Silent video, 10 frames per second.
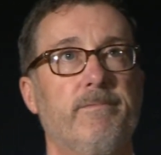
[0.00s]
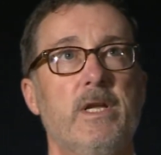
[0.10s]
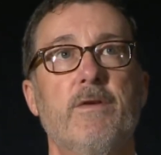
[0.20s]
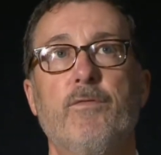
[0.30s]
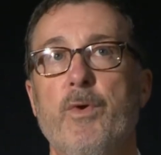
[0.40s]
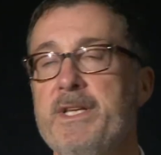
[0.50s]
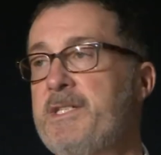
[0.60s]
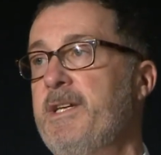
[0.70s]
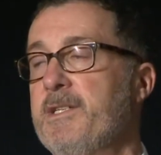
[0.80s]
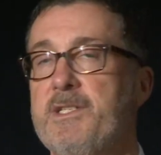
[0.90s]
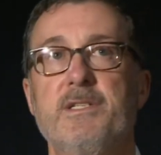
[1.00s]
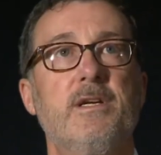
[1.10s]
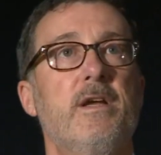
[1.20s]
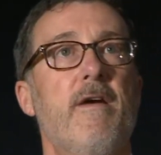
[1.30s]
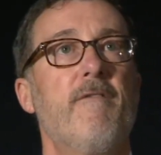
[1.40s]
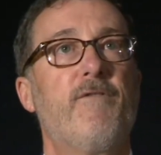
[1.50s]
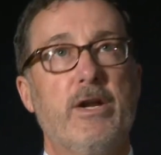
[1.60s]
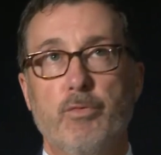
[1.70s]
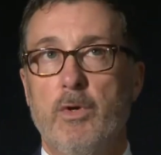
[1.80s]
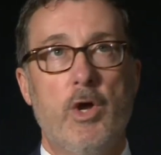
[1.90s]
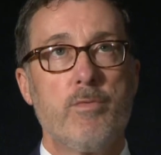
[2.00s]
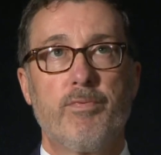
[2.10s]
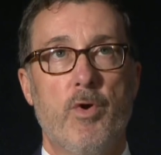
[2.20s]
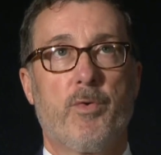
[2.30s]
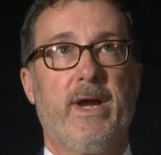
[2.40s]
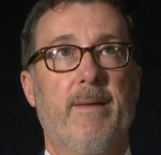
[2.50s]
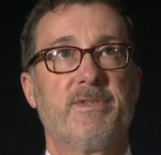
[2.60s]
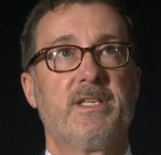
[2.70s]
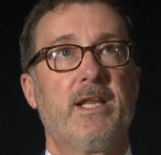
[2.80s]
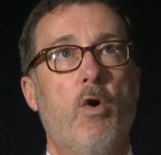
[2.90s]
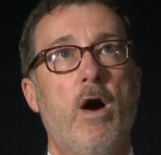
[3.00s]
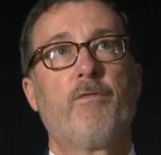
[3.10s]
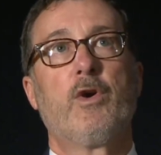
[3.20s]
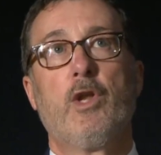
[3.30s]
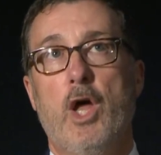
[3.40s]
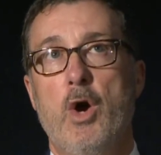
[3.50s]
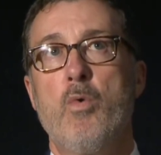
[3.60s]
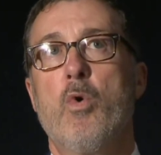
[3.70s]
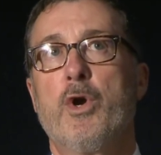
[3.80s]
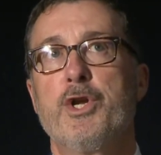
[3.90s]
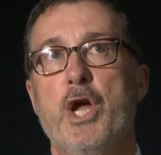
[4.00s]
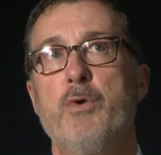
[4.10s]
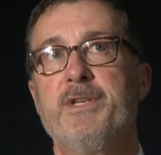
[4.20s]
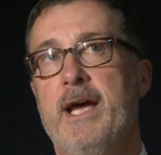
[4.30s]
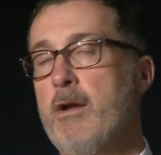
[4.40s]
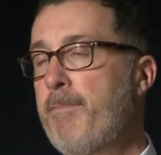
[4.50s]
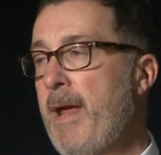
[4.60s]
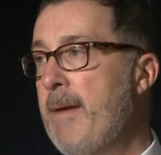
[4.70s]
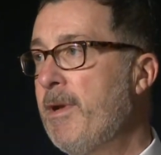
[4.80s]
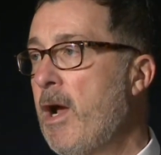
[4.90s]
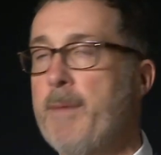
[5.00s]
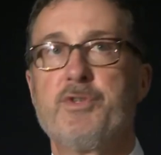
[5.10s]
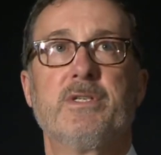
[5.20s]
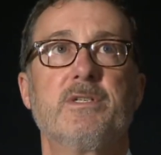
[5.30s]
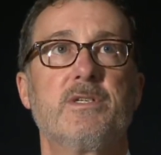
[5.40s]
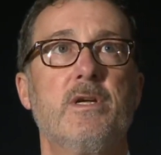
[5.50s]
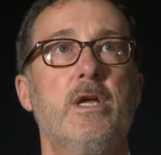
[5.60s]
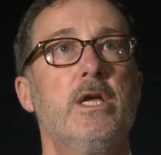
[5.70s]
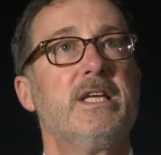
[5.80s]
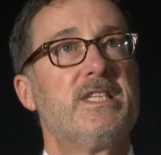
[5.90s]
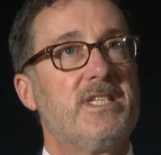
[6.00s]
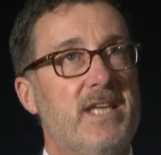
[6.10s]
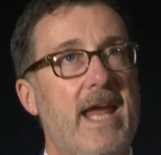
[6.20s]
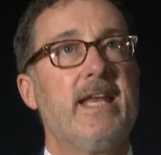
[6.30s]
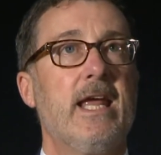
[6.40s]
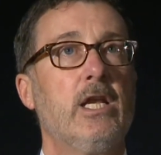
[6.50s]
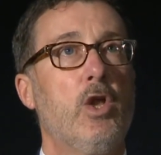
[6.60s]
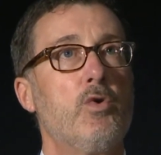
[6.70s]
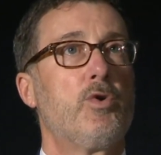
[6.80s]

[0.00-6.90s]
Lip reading: For instance, federal loan programs that offer low or no down payment options, state and local